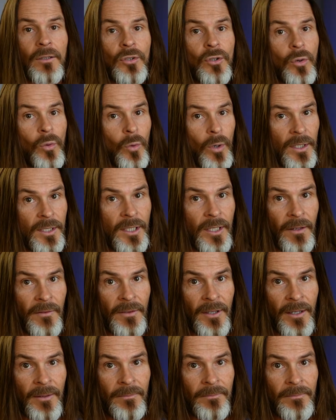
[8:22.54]
20 of
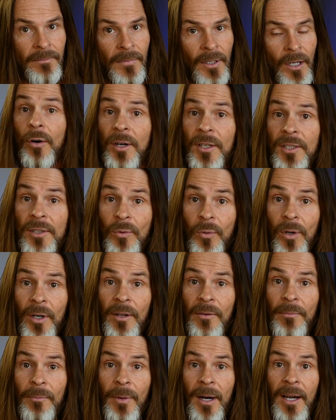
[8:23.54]
them, or as one
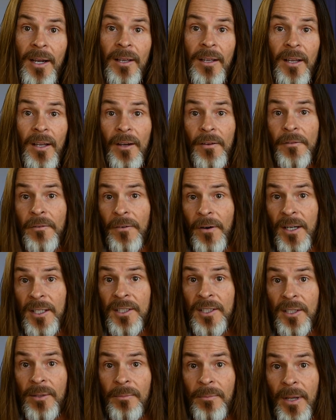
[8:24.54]
of my
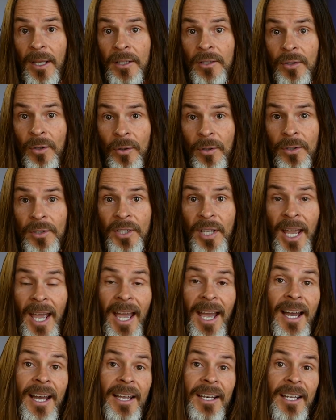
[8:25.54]
friends and mentors
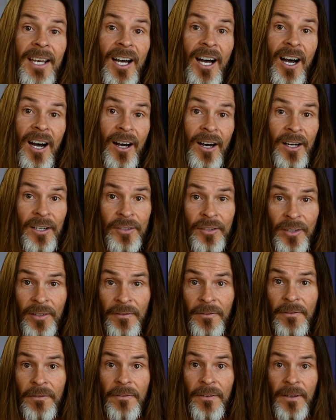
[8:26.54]
had
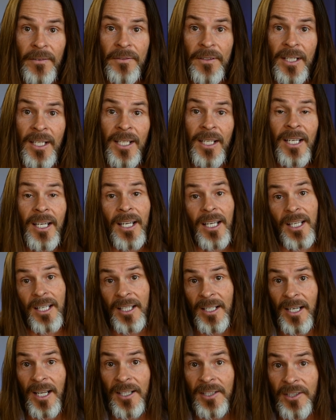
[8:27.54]
150
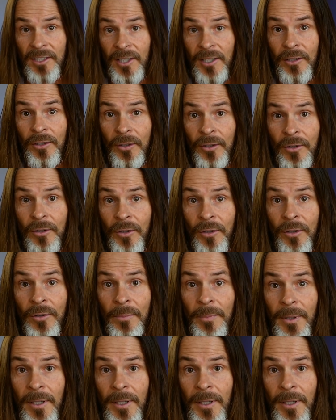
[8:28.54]
in a single group,